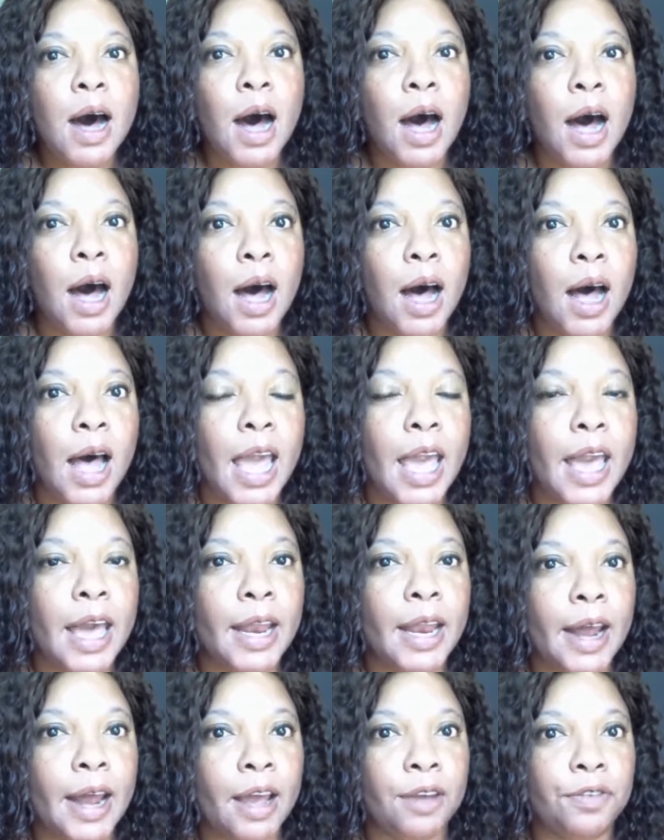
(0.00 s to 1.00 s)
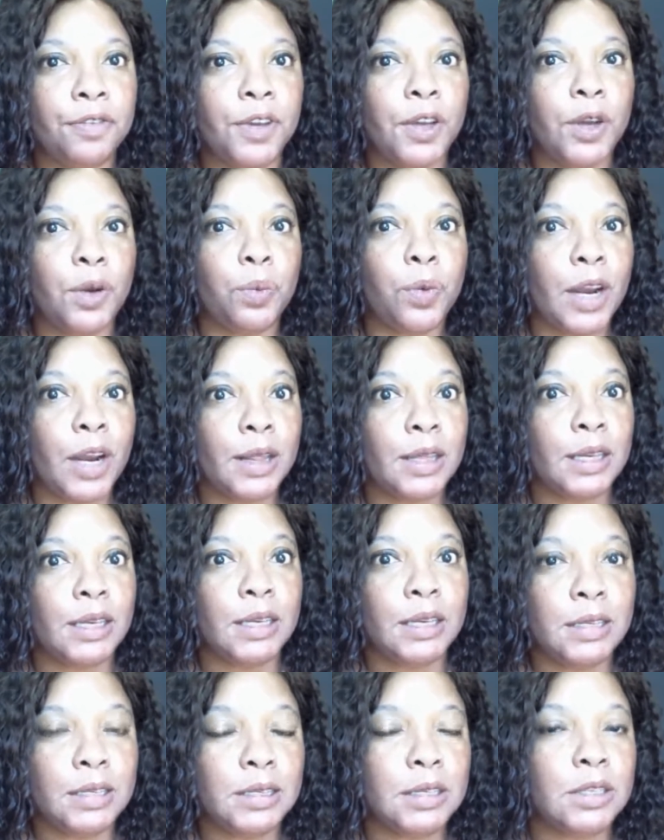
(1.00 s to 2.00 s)
And I figured one of the
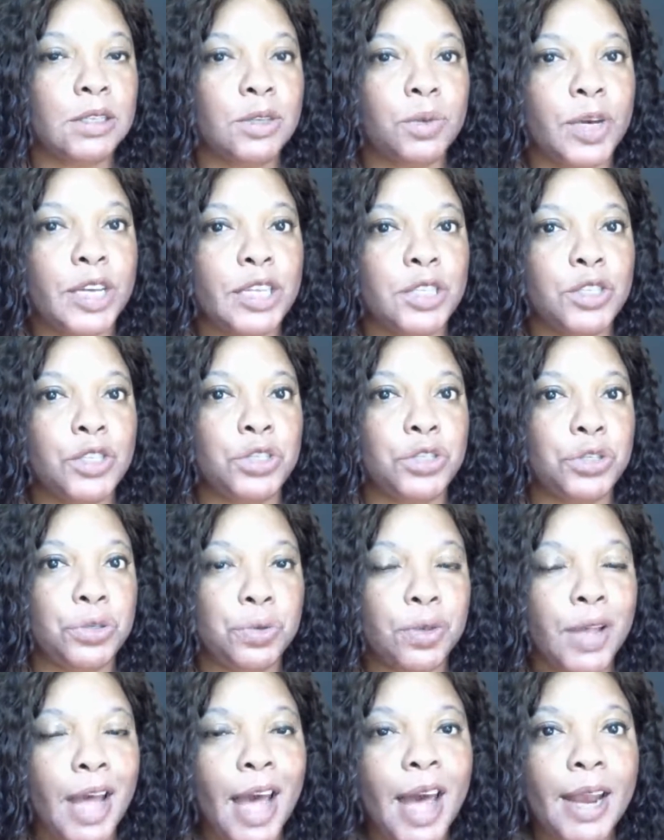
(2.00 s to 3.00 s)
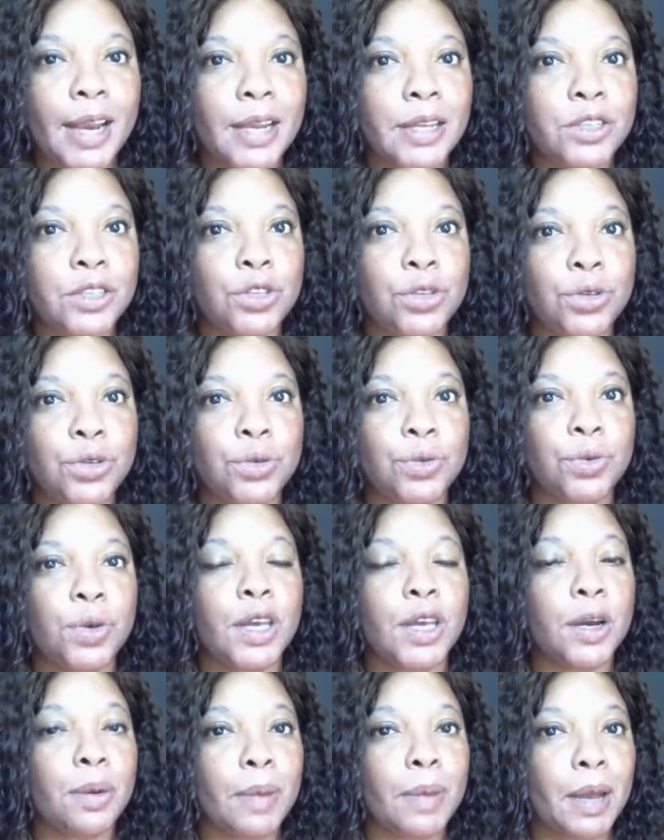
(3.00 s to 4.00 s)
easiest ways to do that is to
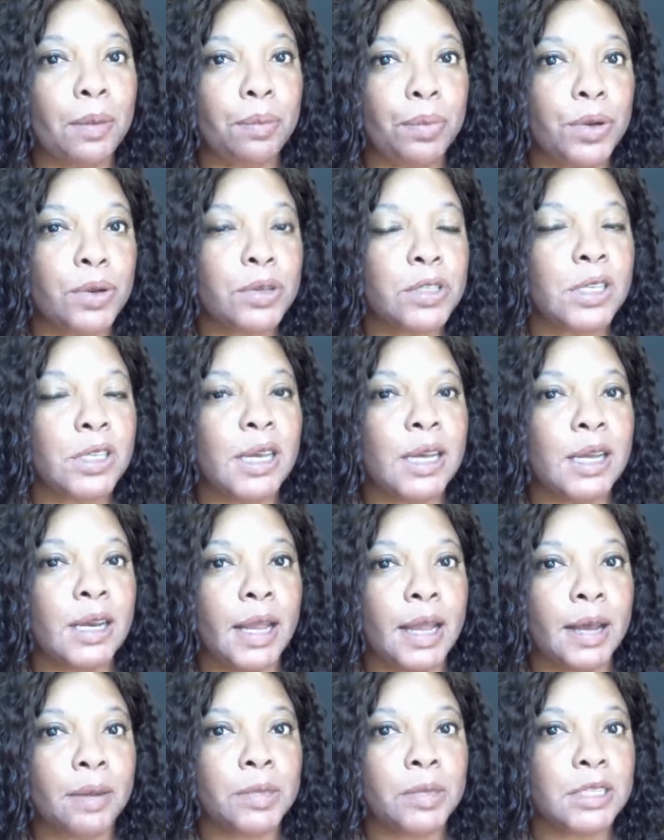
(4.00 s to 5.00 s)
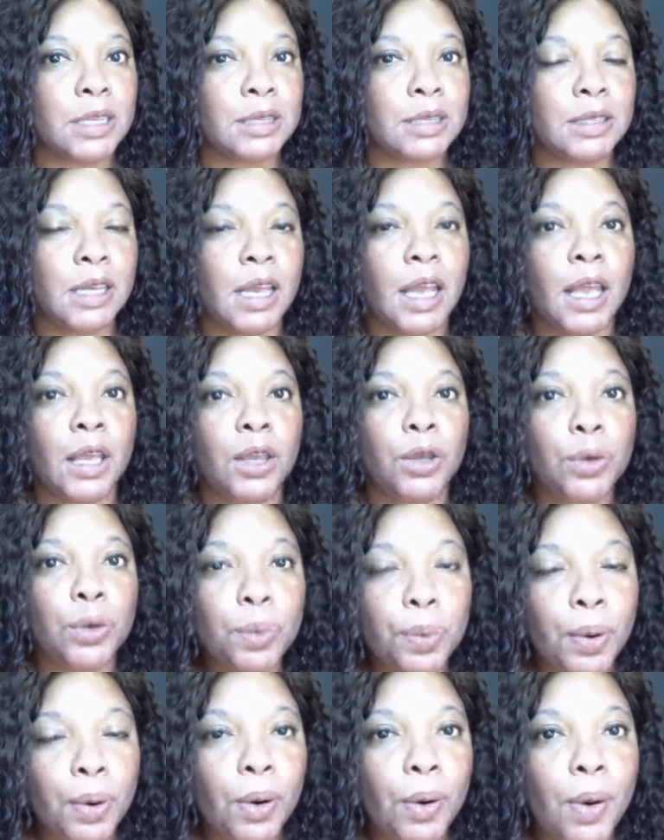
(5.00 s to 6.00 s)
enter my books in Amazon's
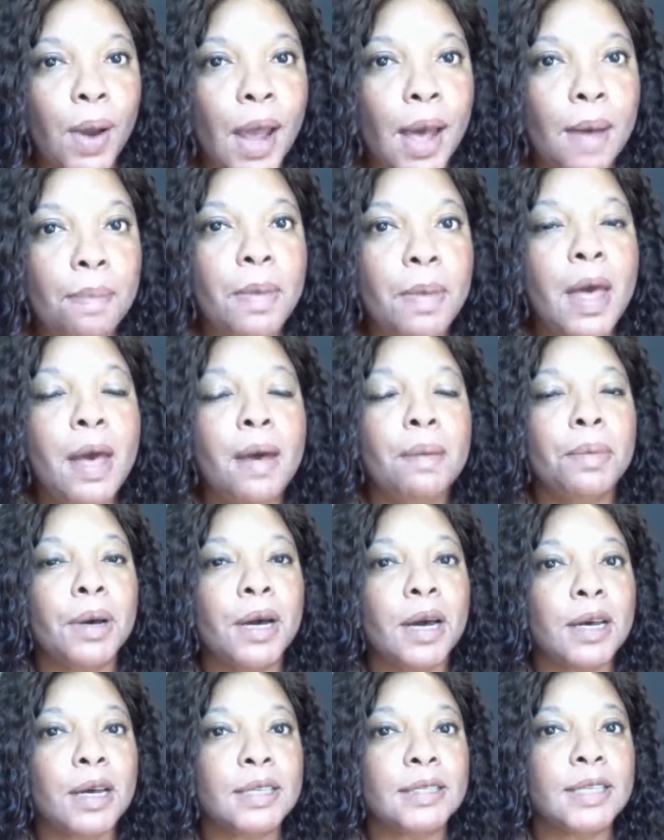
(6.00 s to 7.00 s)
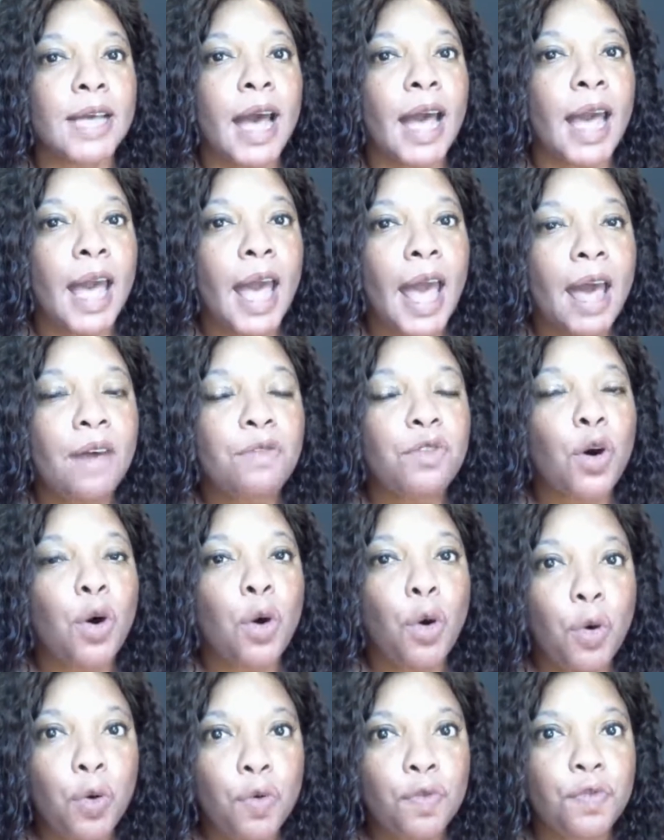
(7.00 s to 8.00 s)
KU program, because I have
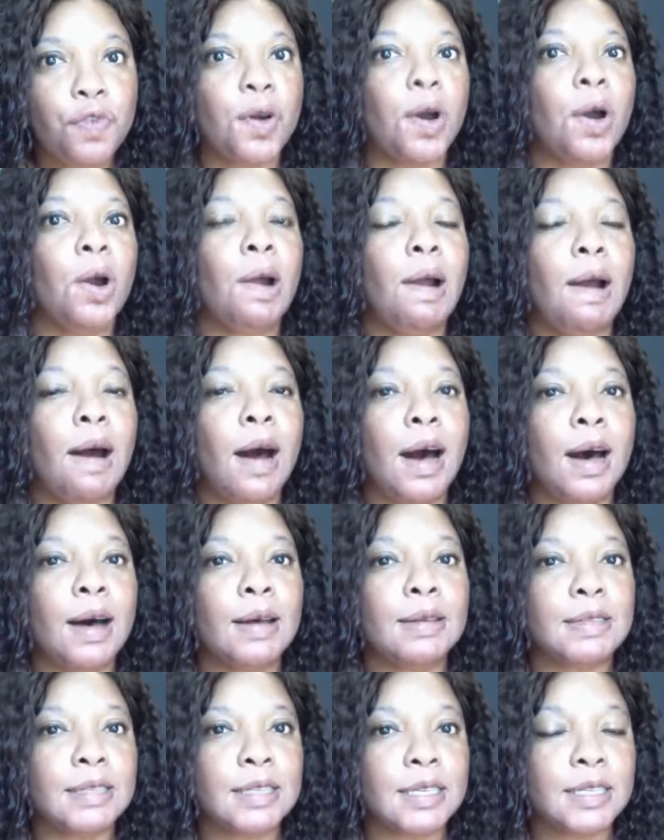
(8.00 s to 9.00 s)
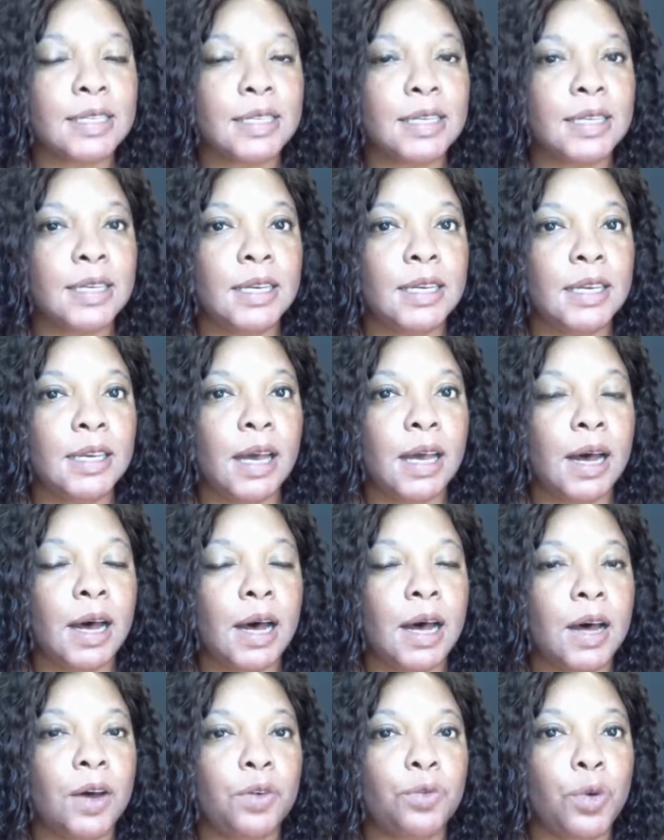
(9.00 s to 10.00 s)
over 60
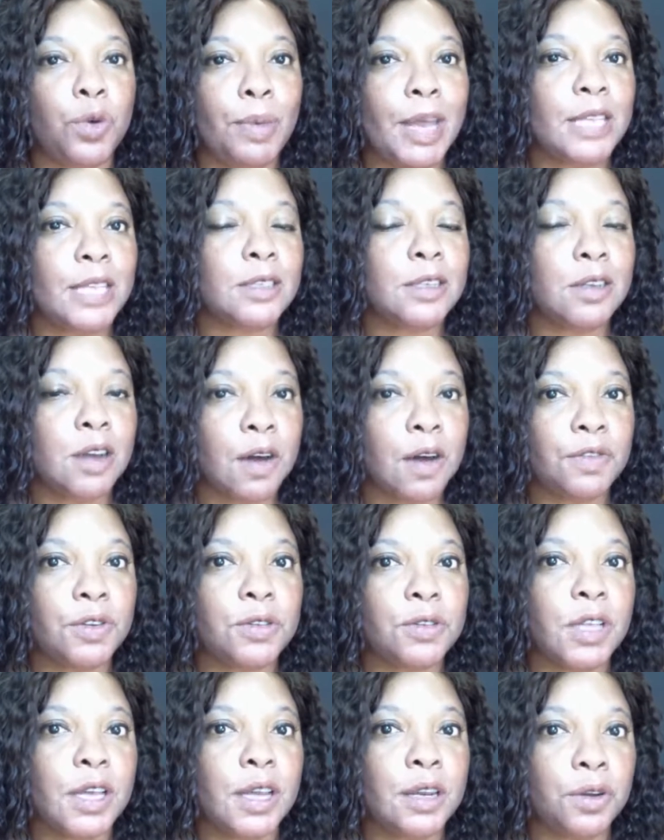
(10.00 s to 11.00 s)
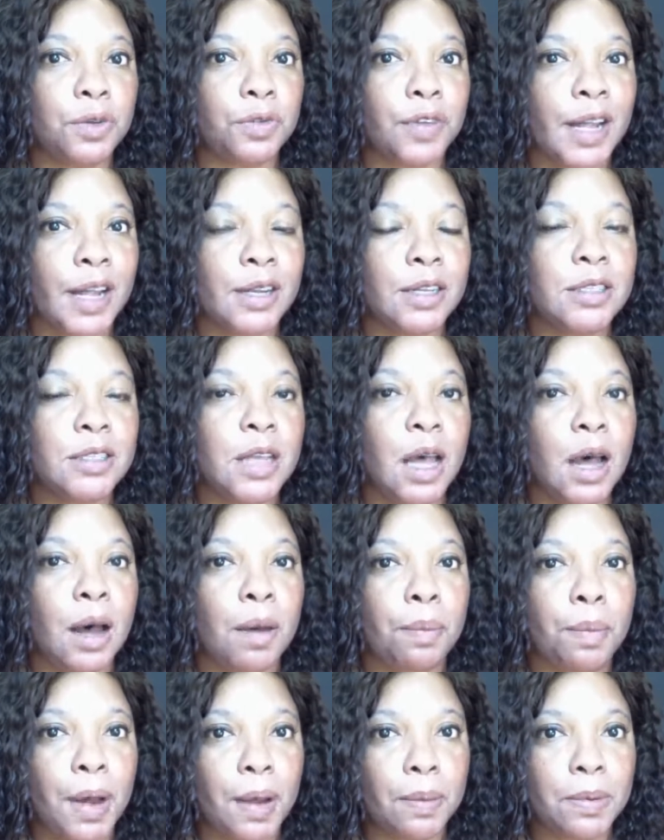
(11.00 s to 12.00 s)
romance novels and novellas
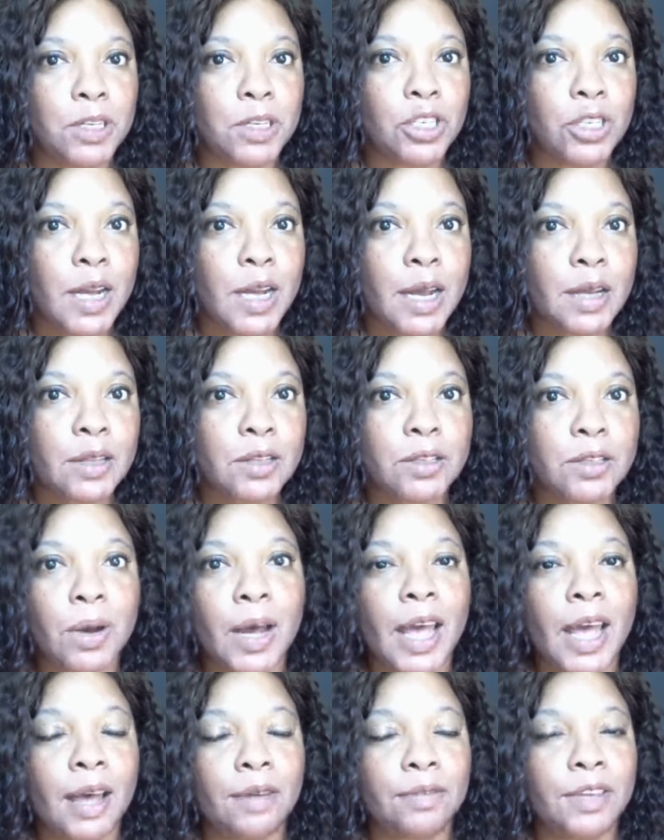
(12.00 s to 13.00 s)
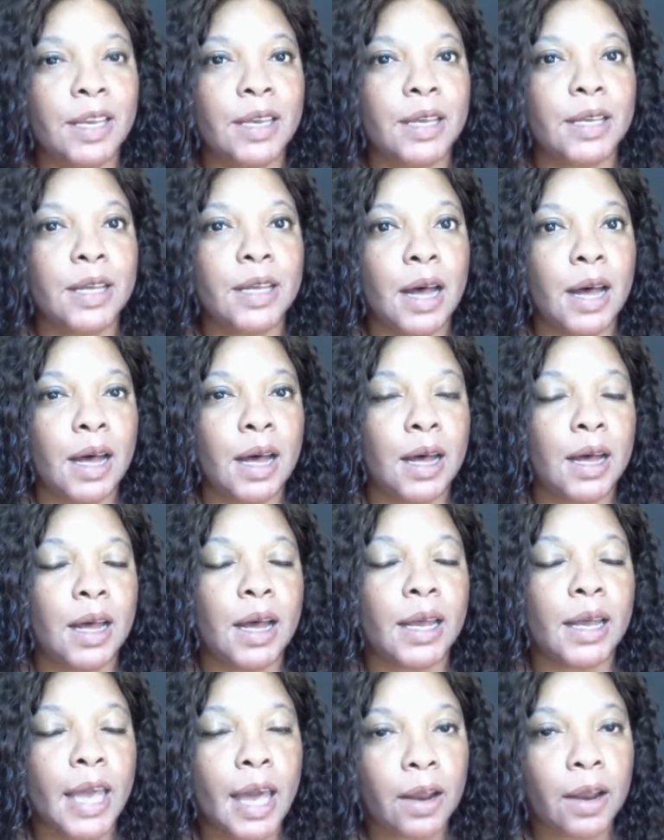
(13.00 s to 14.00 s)
published now. So I have a
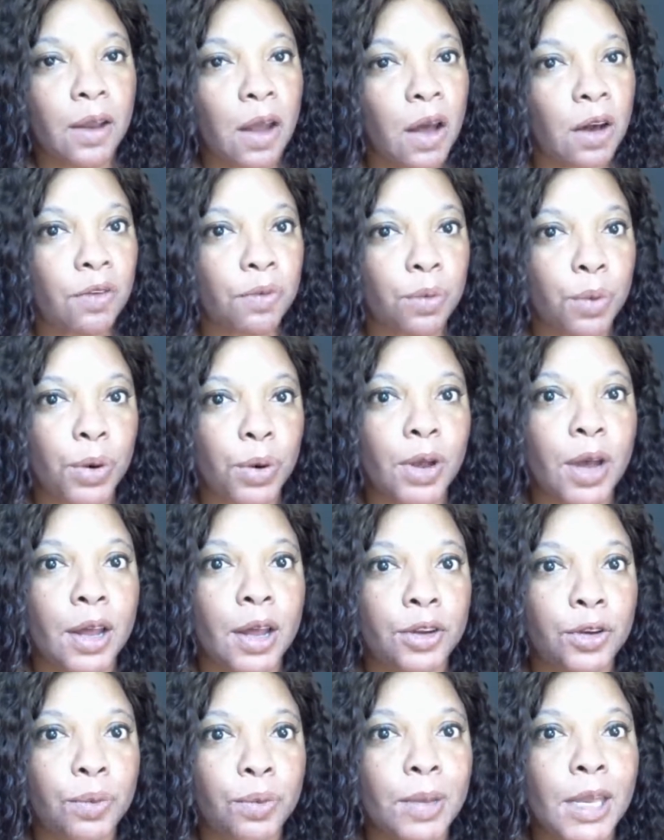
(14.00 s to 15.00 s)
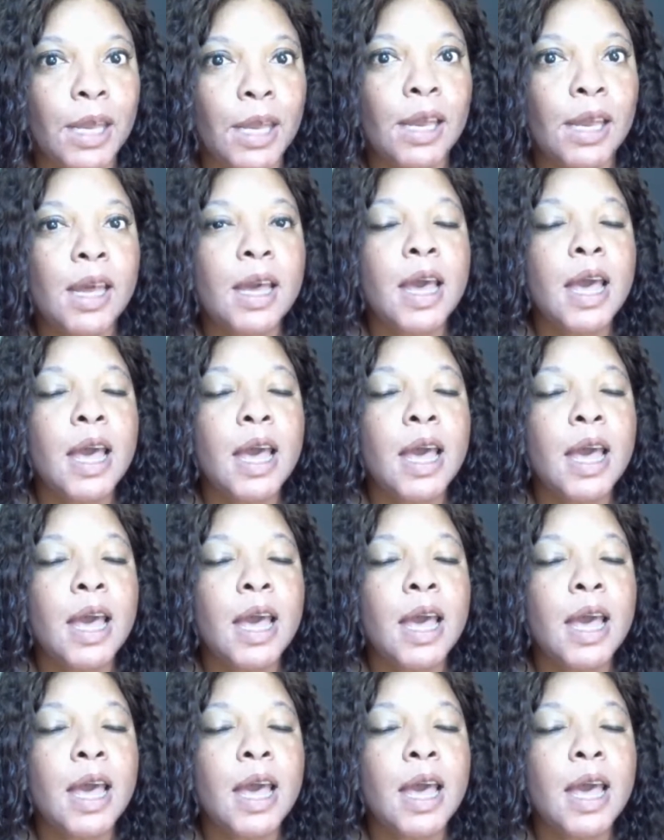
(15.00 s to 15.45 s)
catalog of work under me.